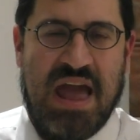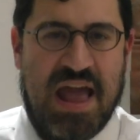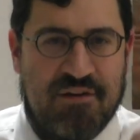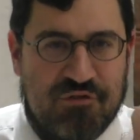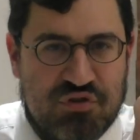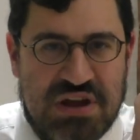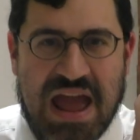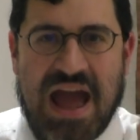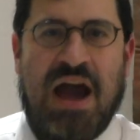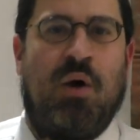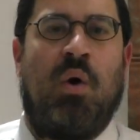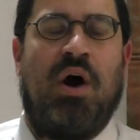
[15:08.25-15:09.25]
every
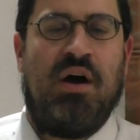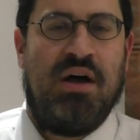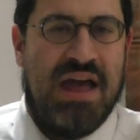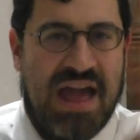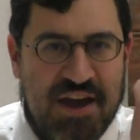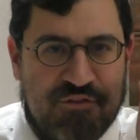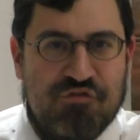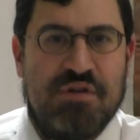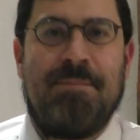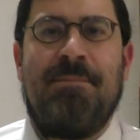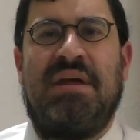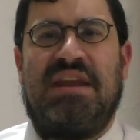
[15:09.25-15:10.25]
hour, every
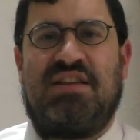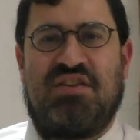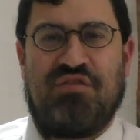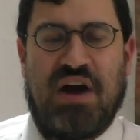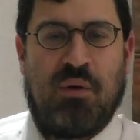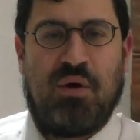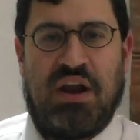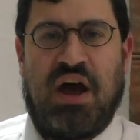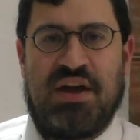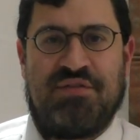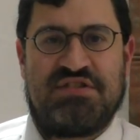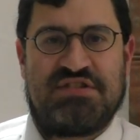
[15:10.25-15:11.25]
minute of our
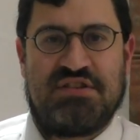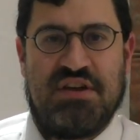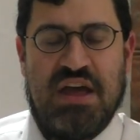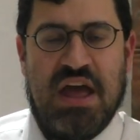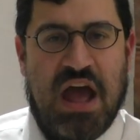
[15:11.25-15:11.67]
lives.